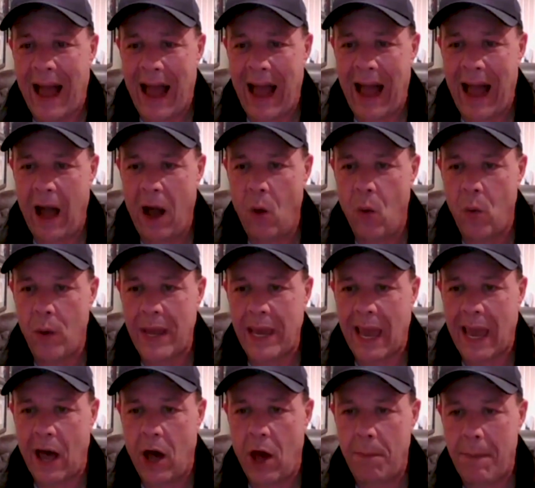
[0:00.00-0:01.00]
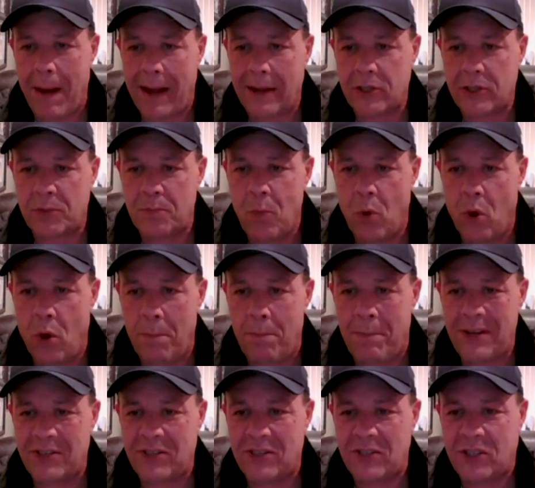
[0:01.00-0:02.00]
how we help our small
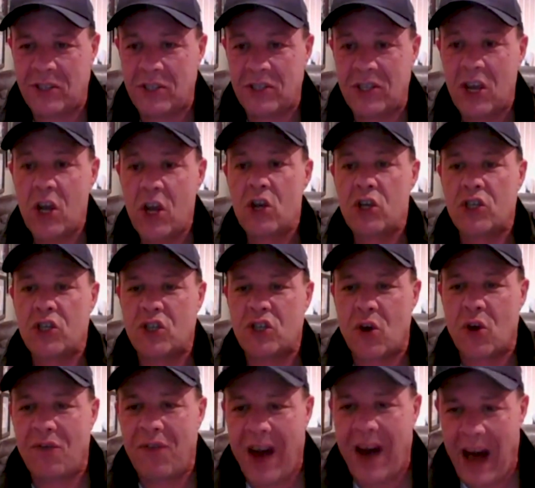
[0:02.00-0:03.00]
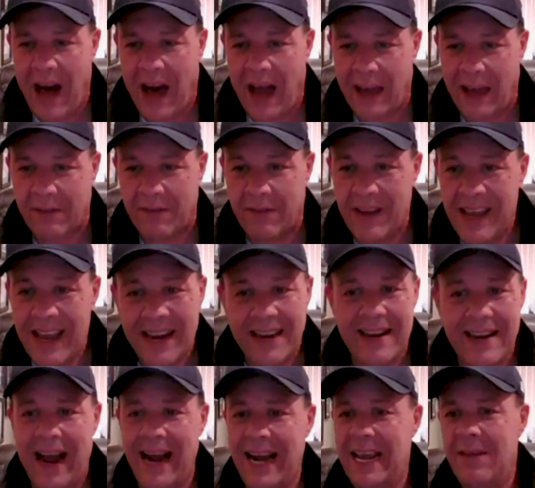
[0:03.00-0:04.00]
businesses survive, mm-hmm.
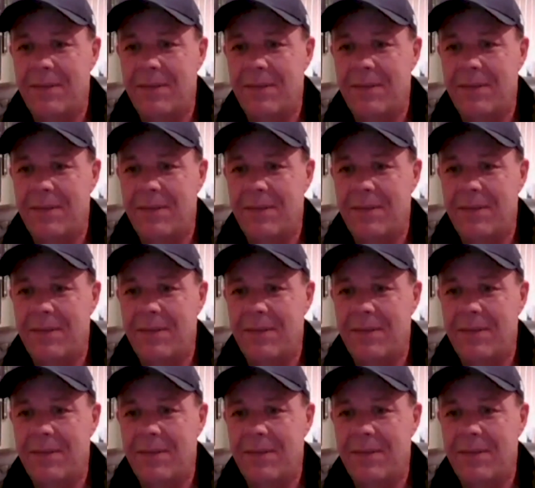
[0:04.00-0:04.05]
not